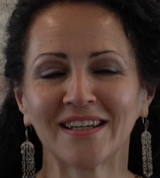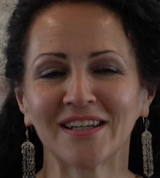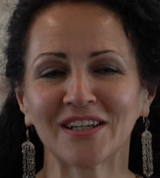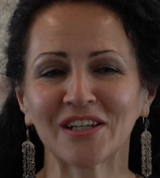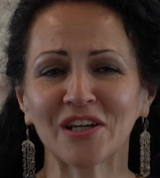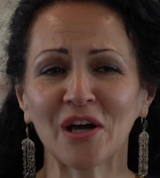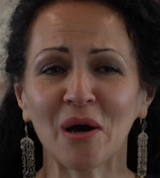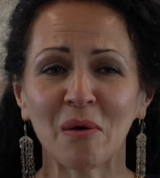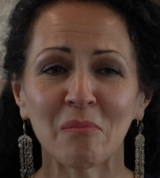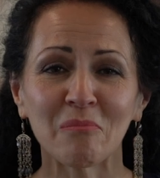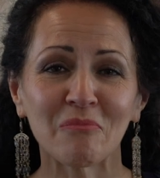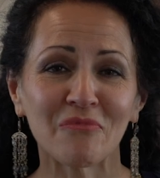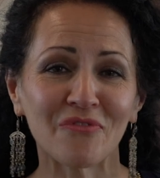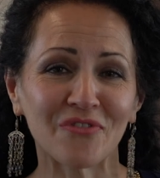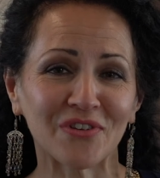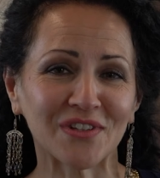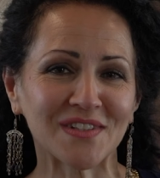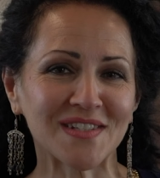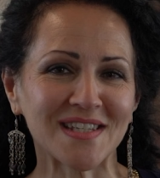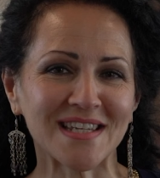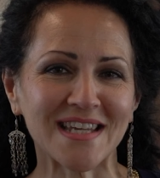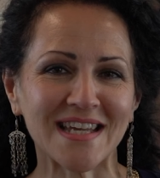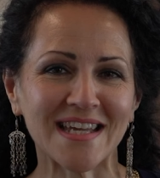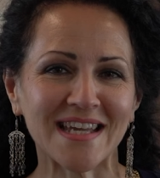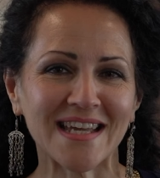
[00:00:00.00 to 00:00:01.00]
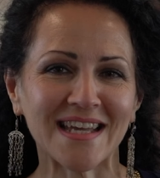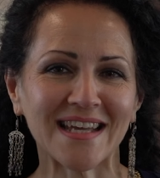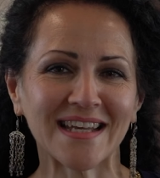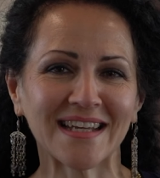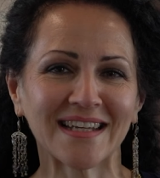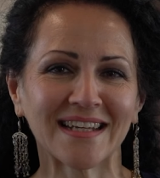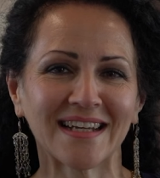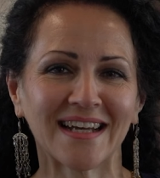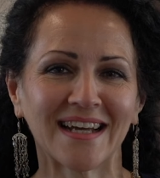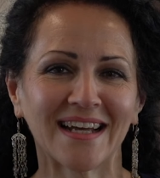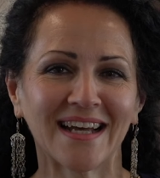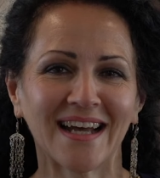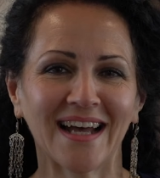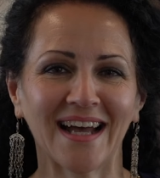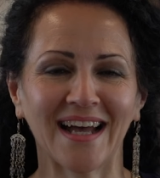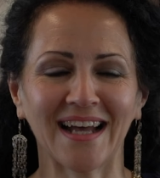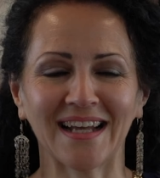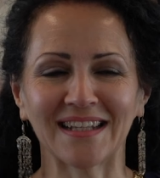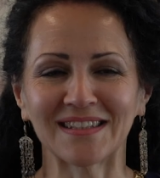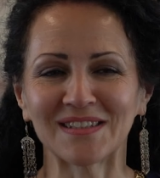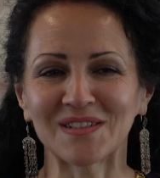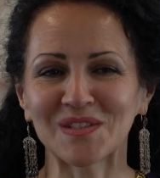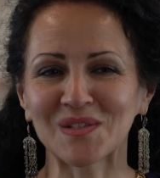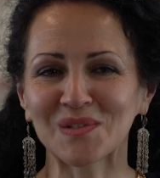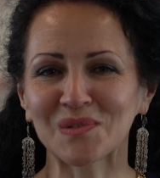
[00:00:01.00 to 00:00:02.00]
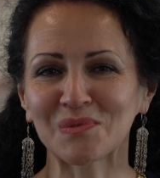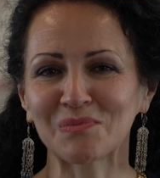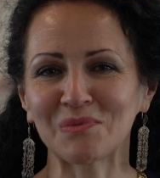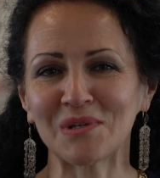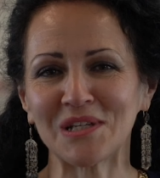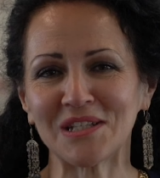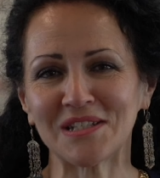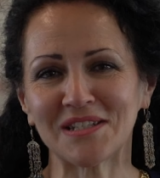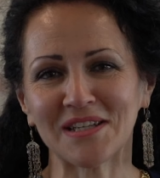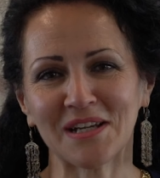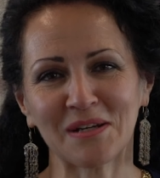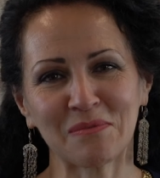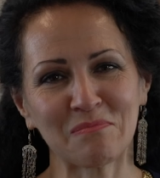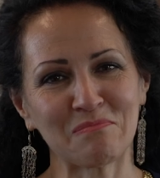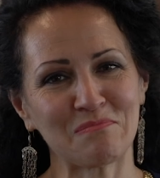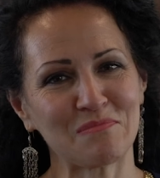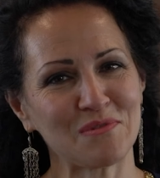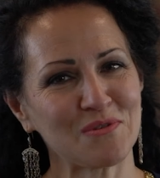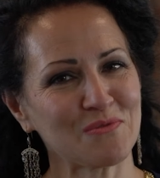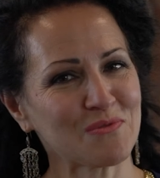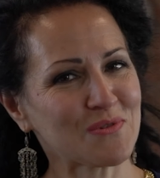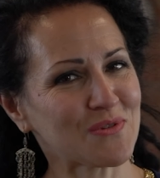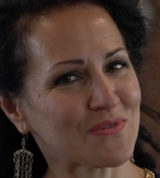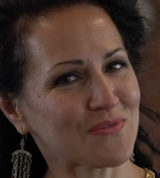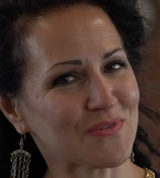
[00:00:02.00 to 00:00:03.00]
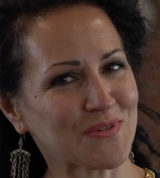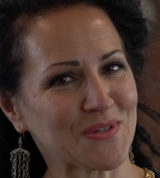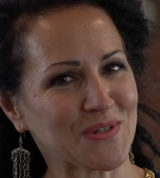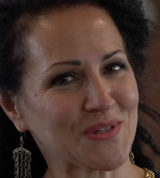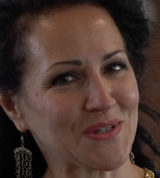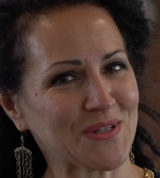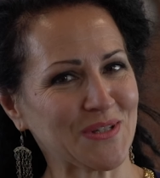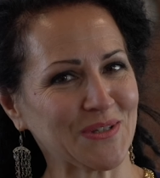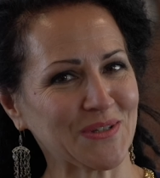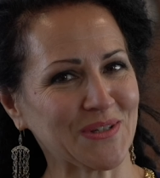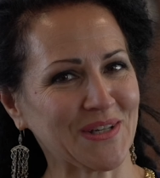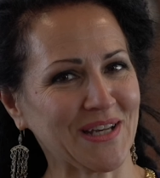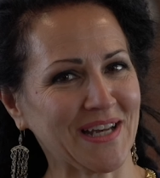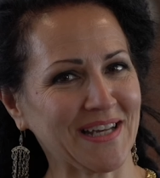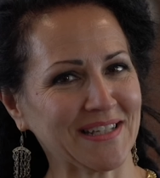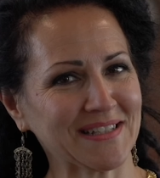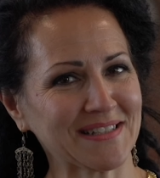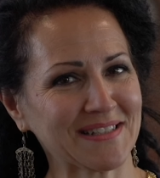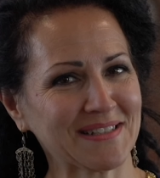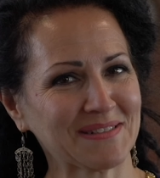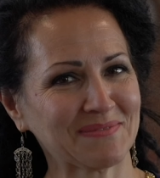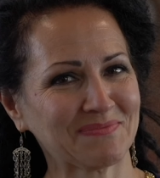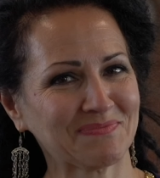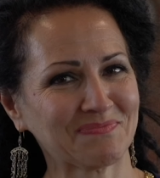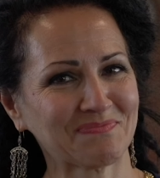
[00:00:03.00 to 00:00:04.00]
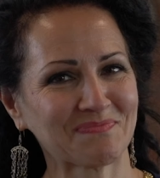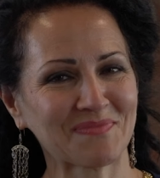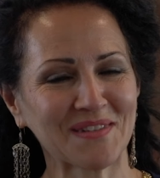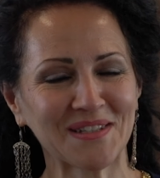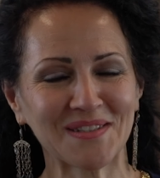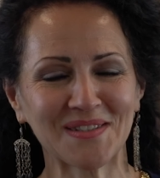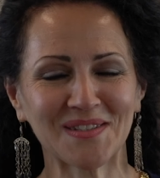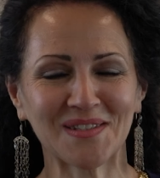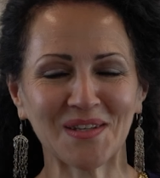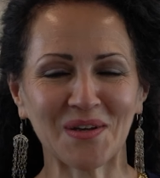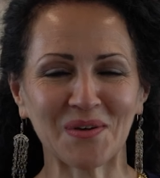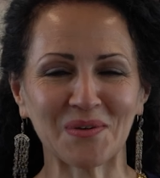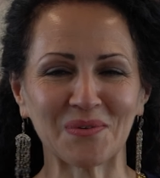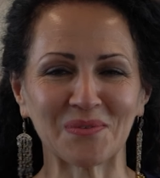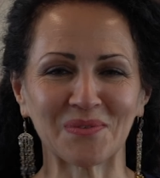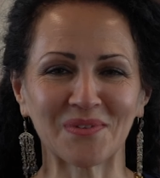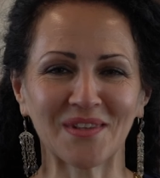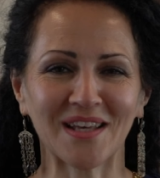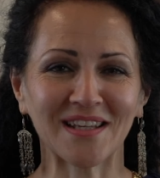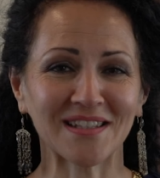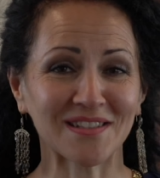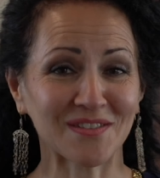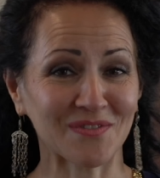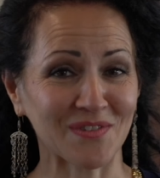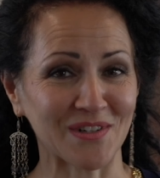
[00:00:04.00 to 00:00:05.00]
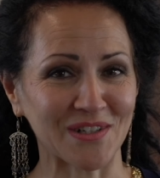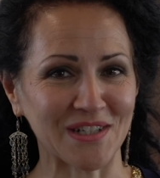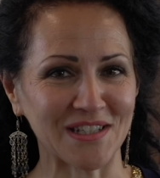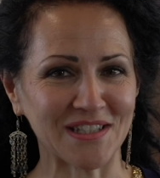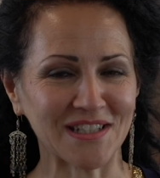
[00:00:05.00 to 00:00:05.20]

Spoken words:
comforting and sweet and beautiful to look at. So that's very